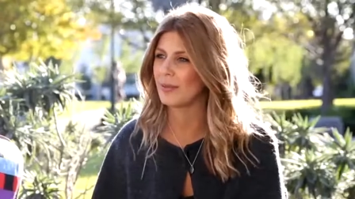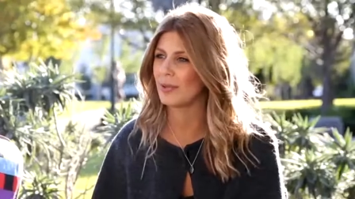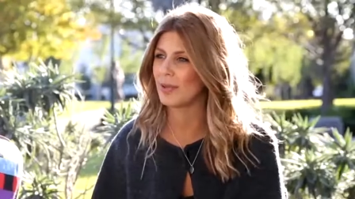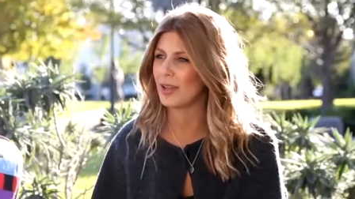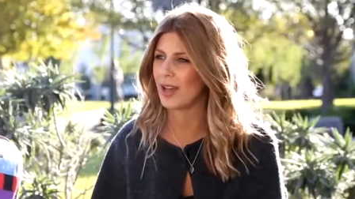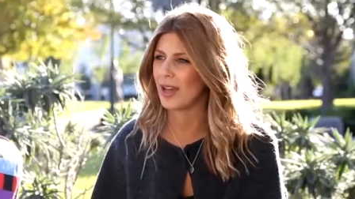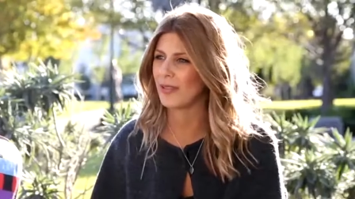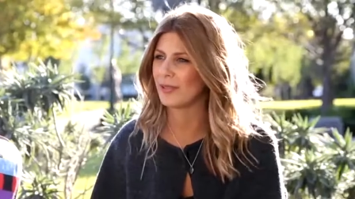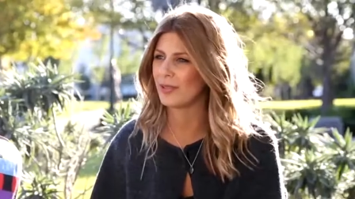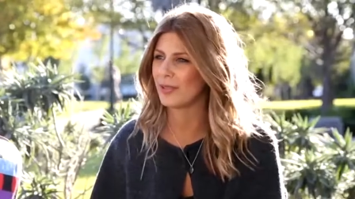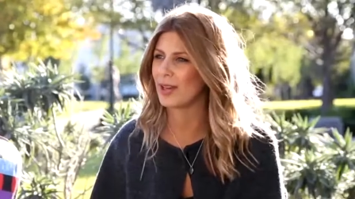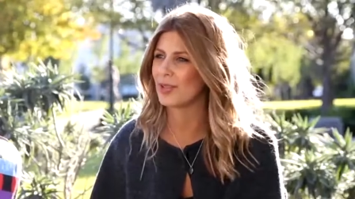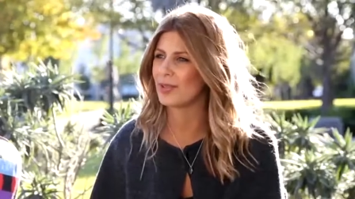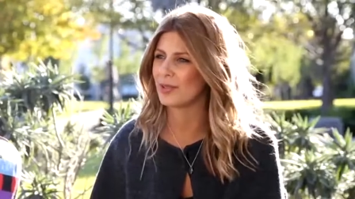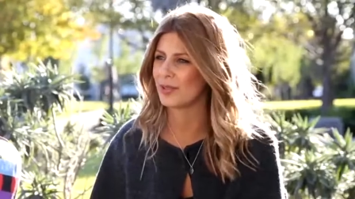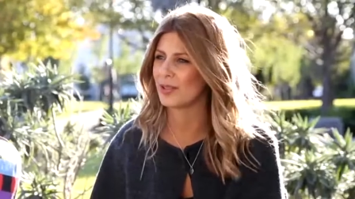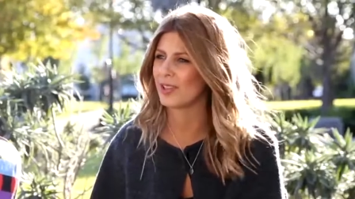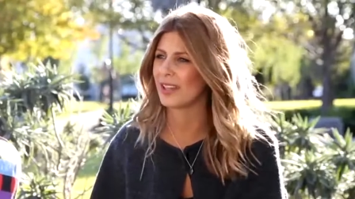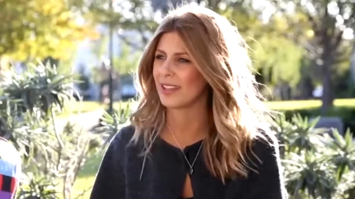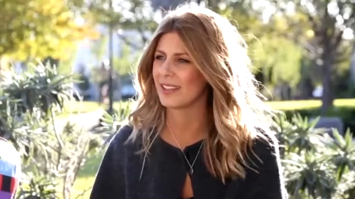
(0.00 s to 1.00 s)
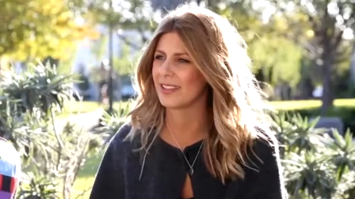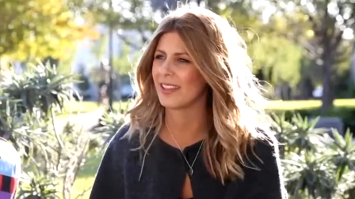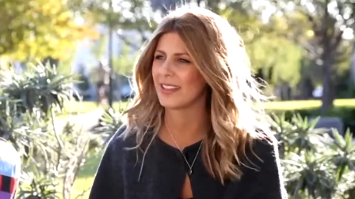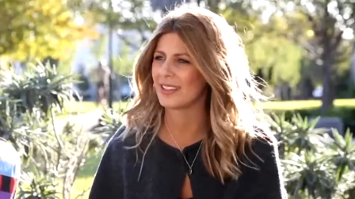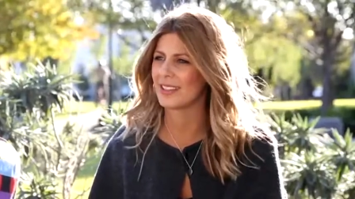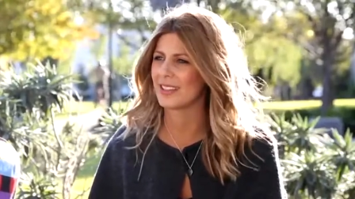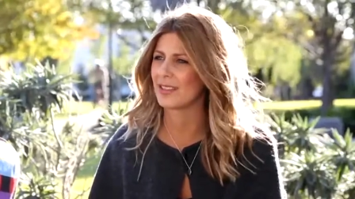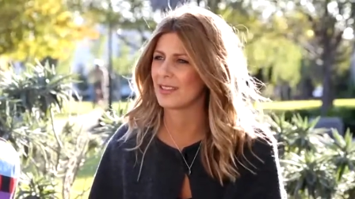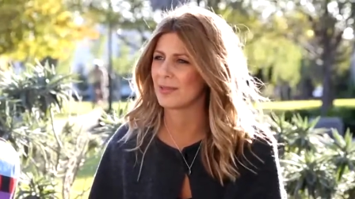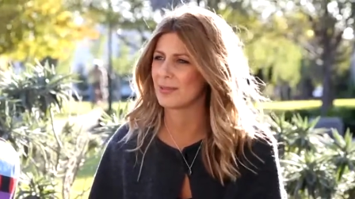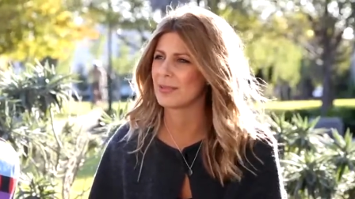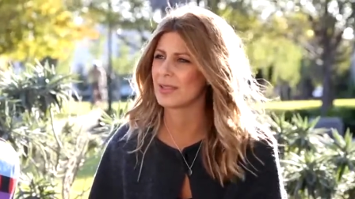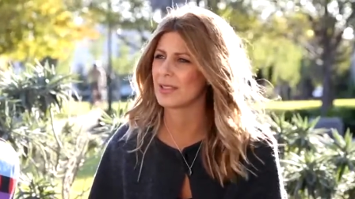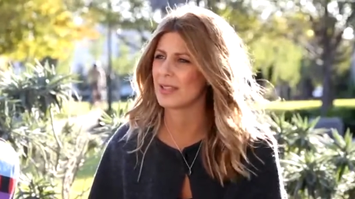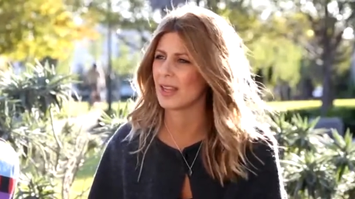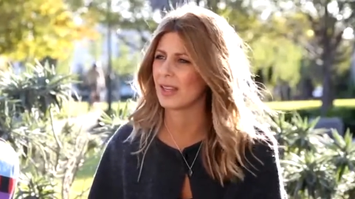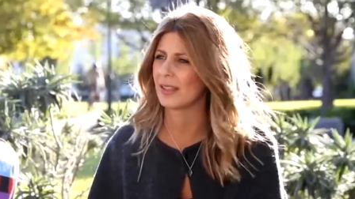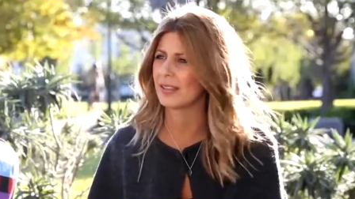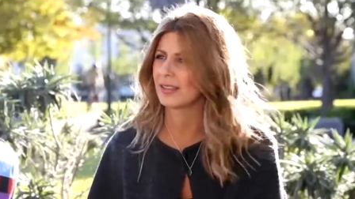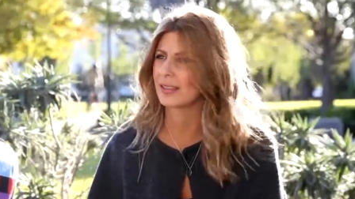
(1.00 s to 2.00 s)
look after our daughter in that
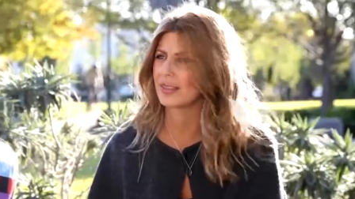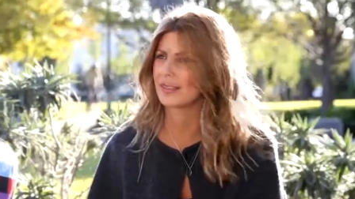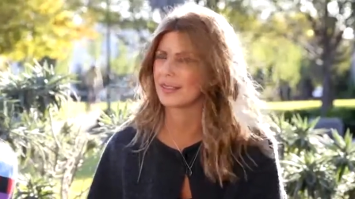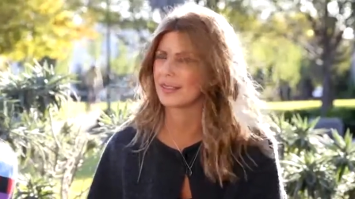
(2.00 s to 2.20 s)
circumstance?